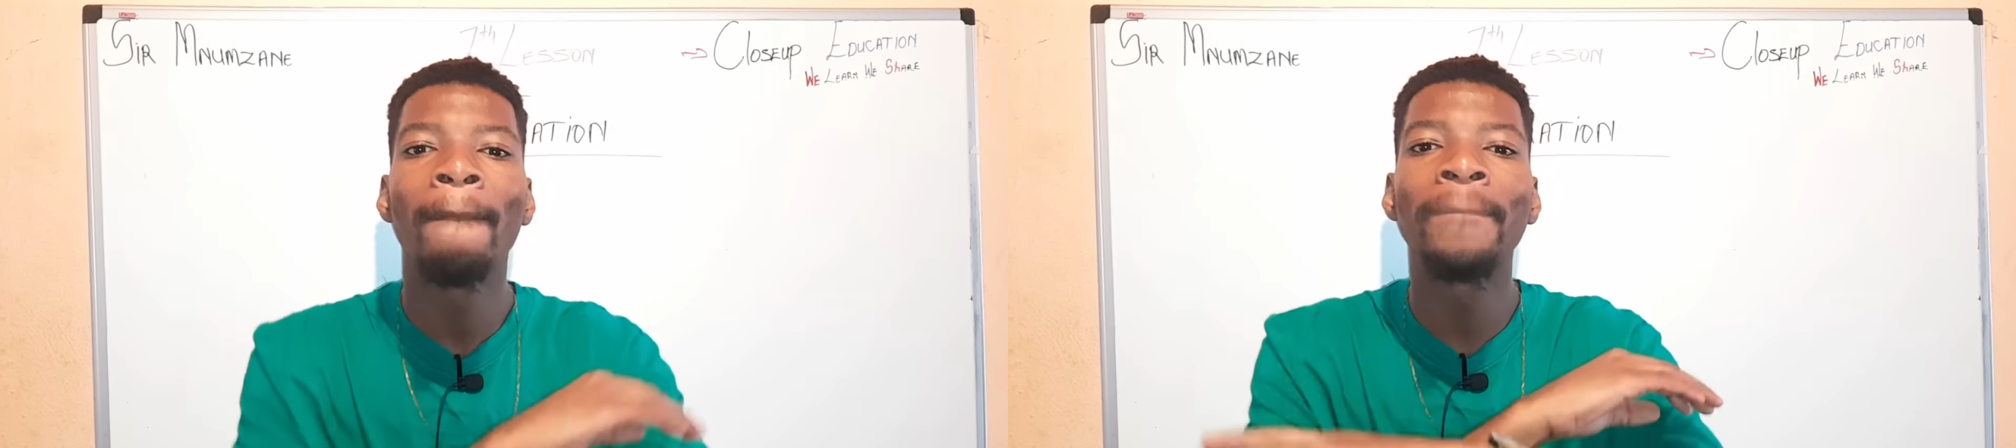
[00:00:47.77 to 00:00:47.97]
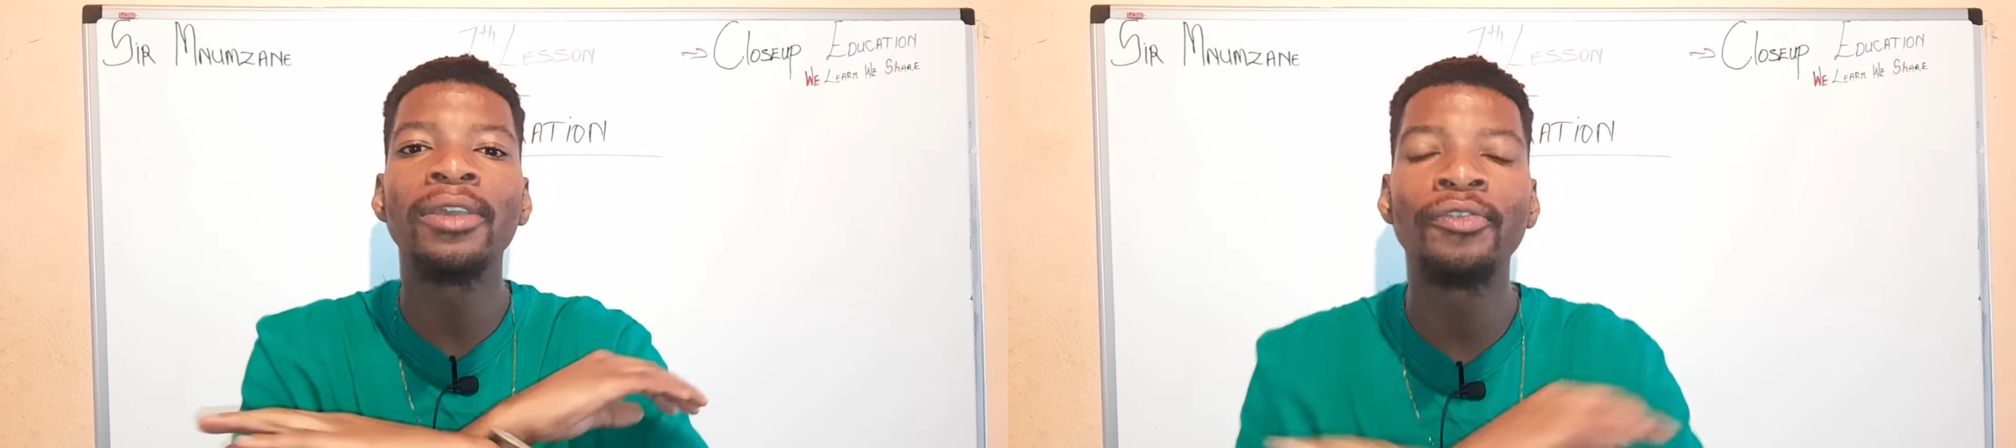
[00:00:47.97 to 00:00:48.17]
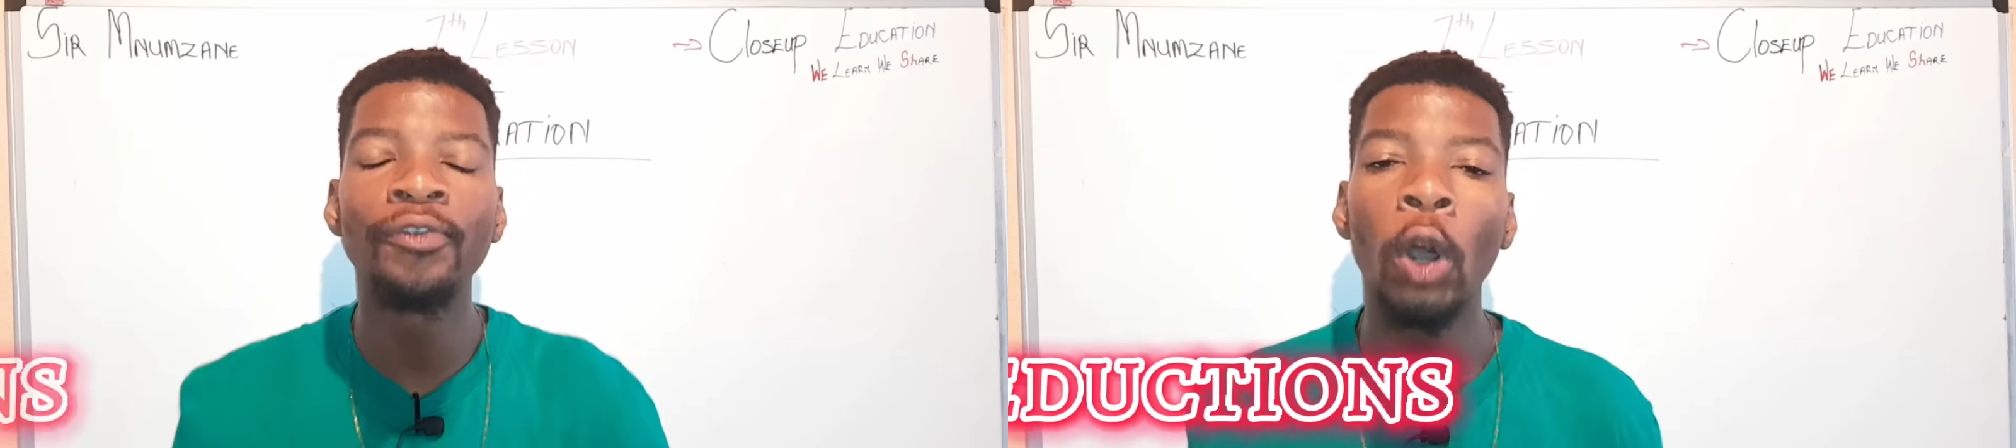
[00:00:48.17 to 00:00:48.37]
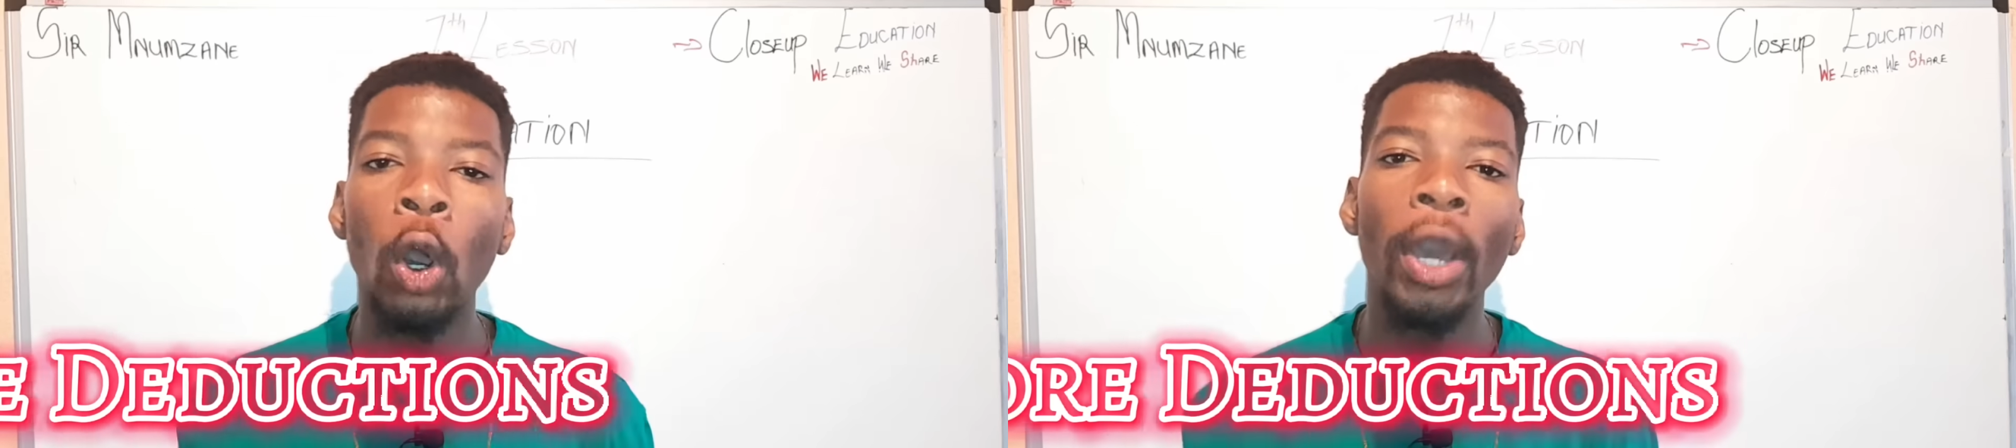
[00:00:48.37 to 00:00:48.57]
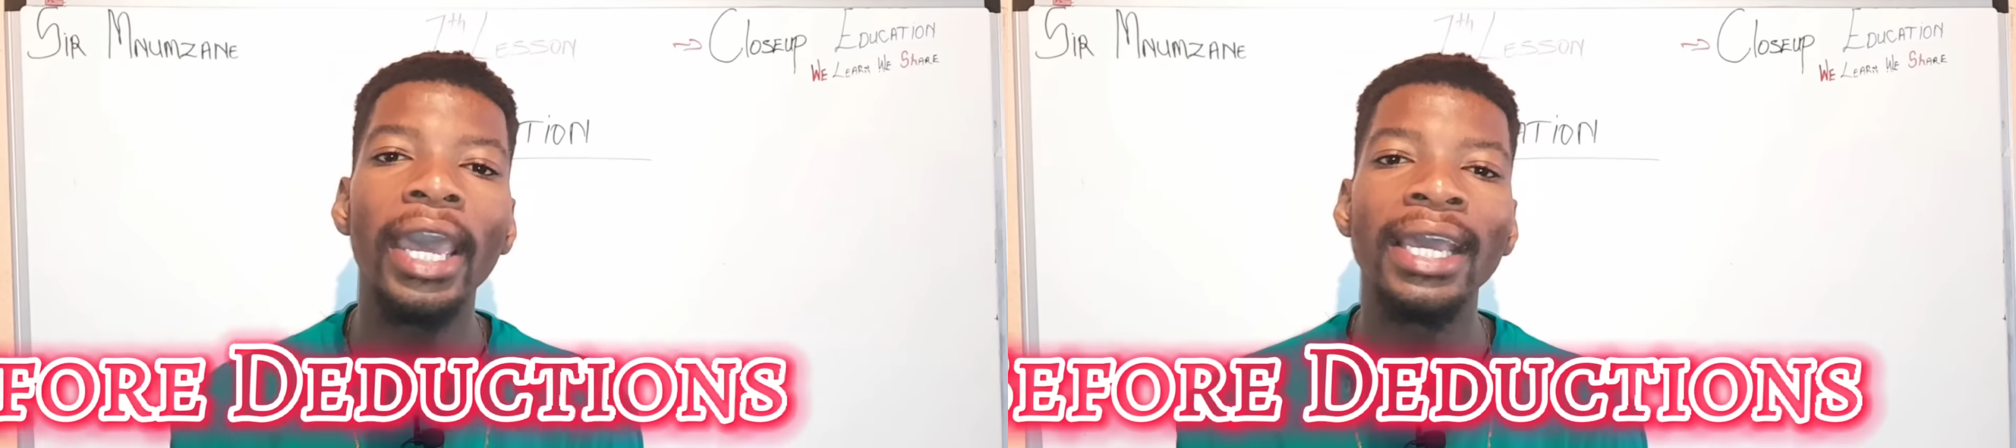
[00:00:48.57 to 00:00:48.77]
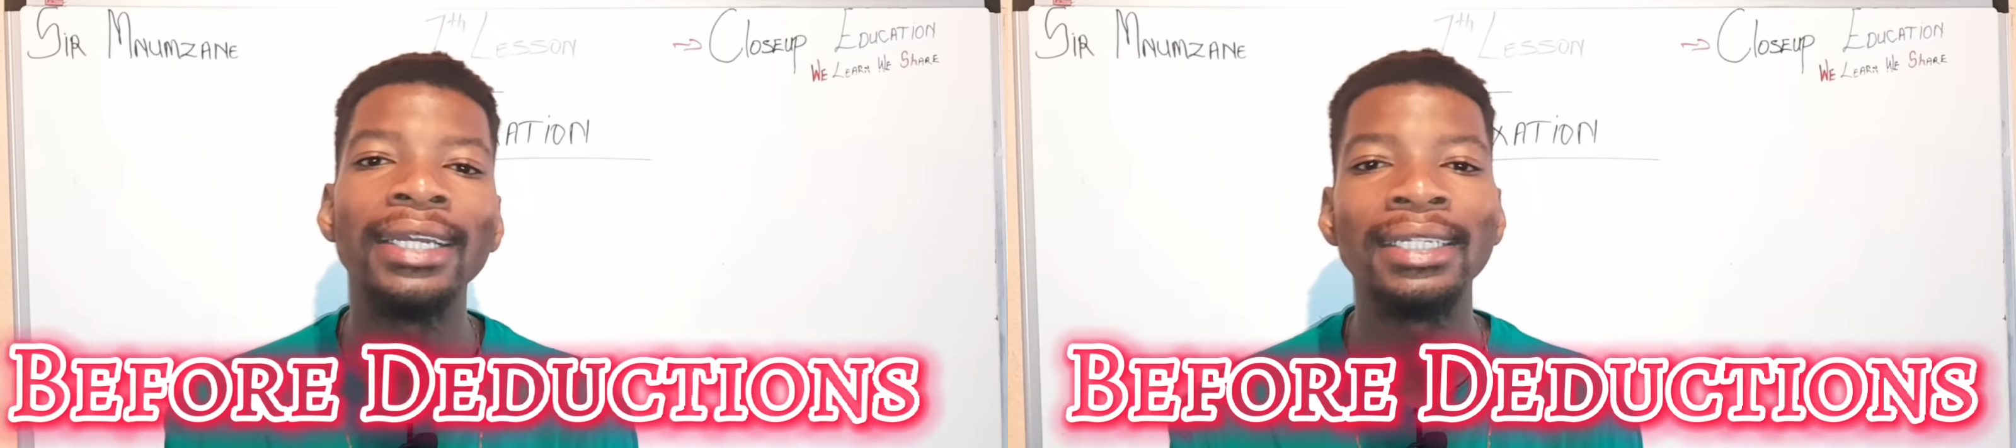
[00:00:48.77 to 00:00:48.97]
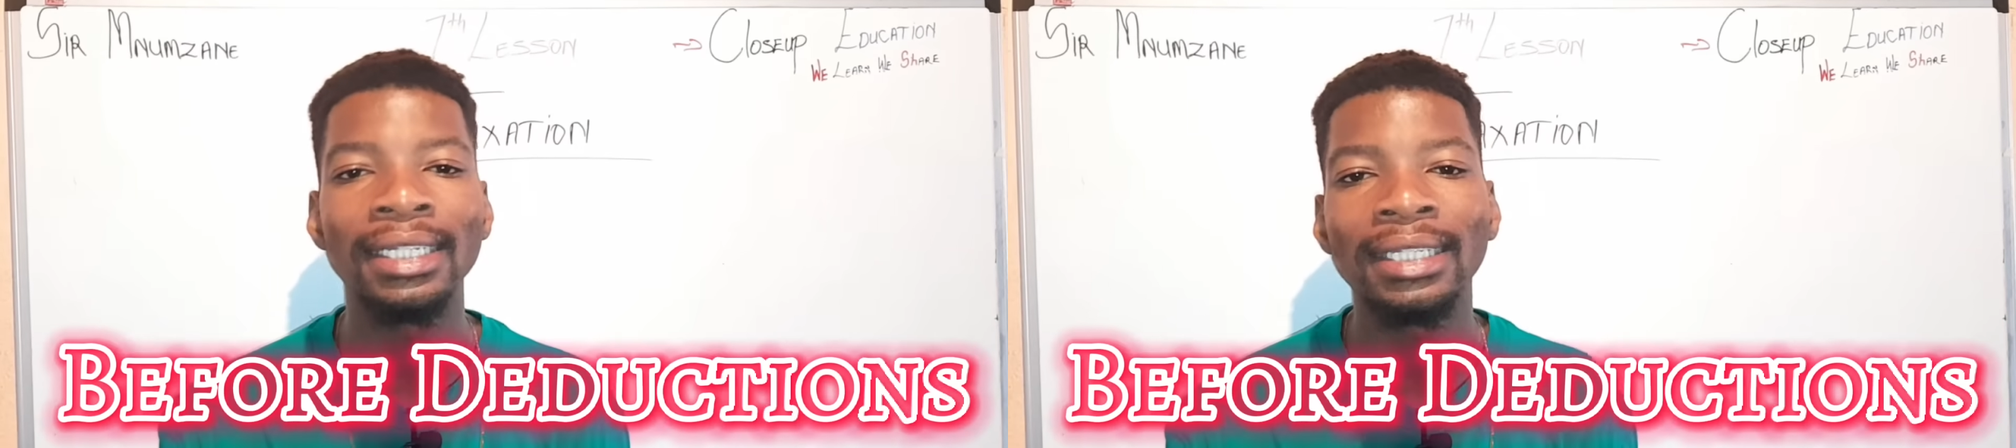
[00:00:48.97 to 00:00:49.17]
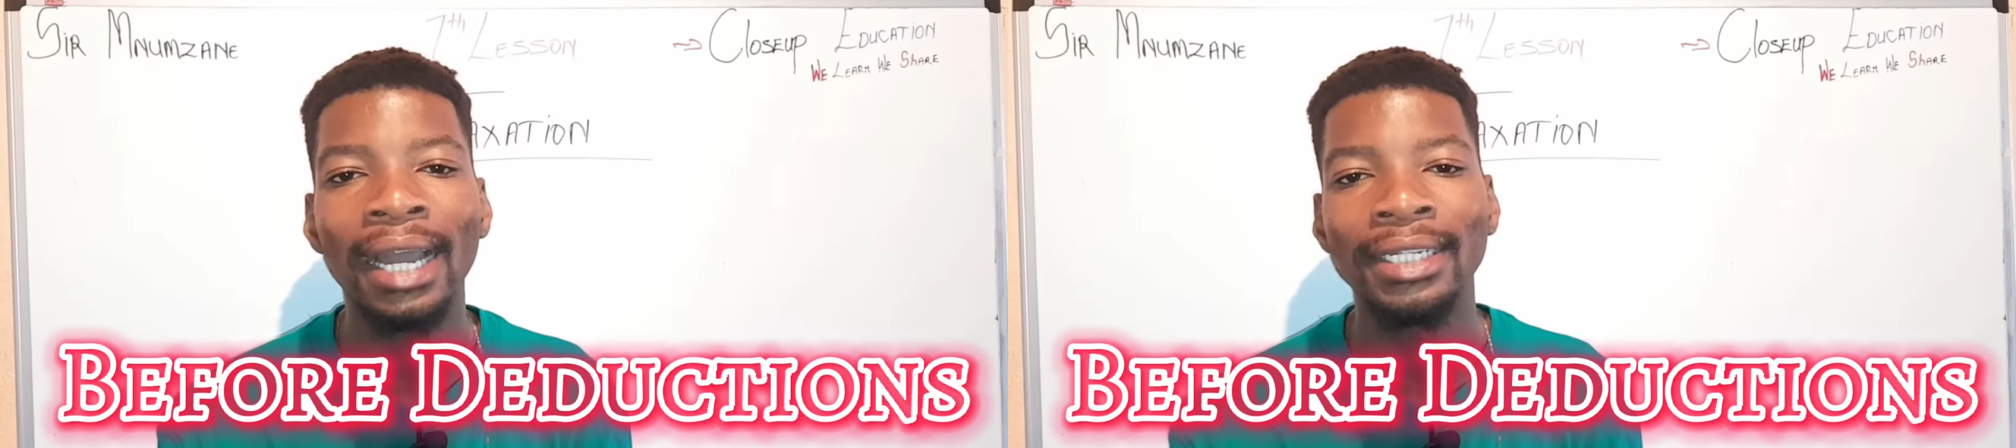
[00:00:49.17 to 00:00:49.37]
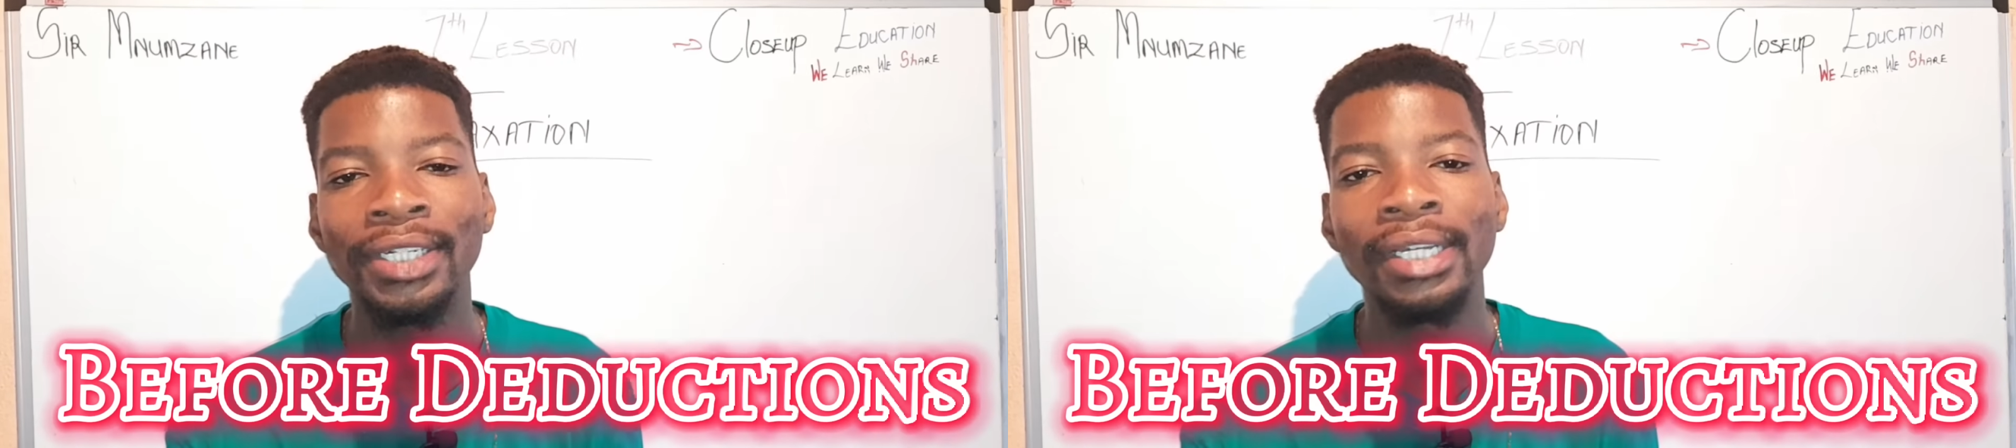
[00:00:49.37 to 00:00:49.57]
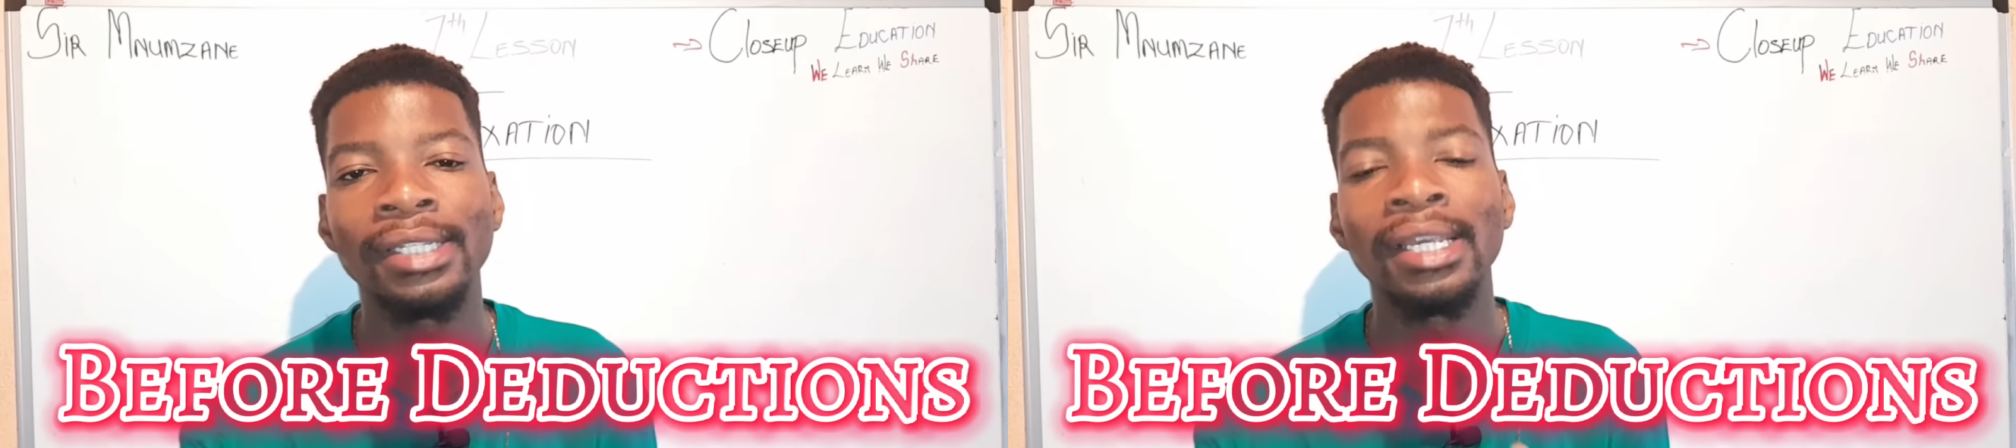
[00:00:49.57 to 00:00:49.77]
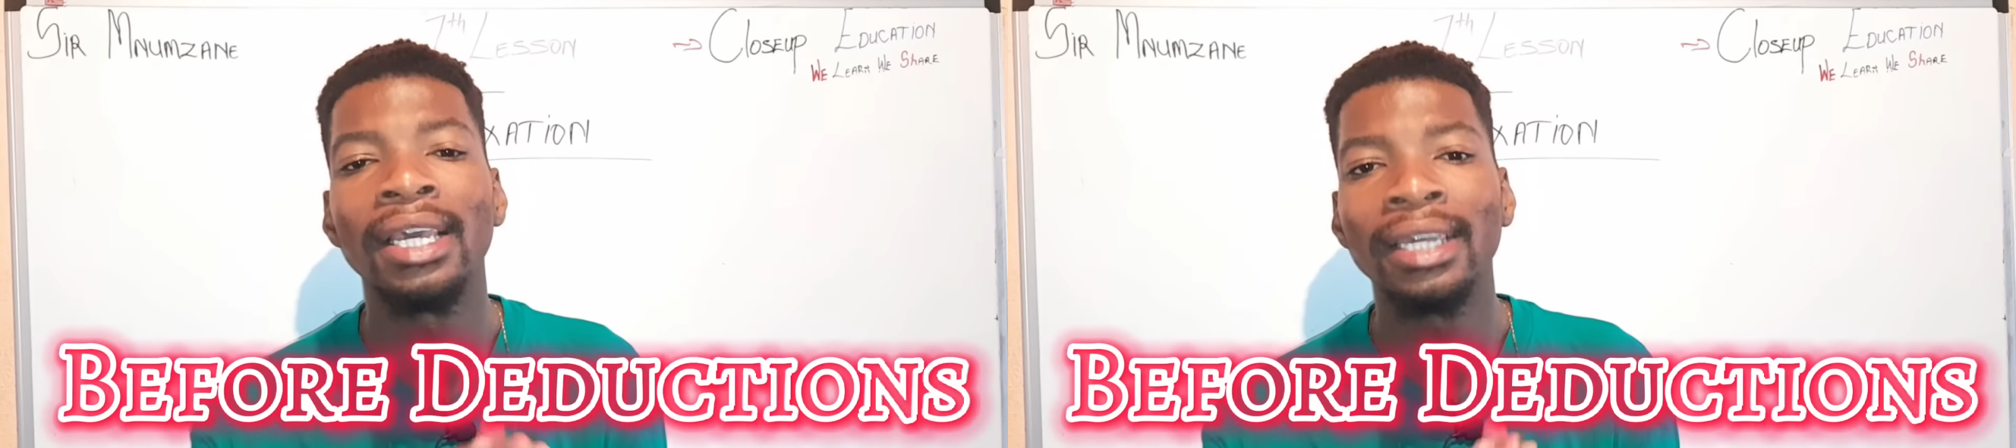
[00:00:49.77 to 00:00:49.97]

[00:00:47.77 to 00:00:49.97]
before any deductions.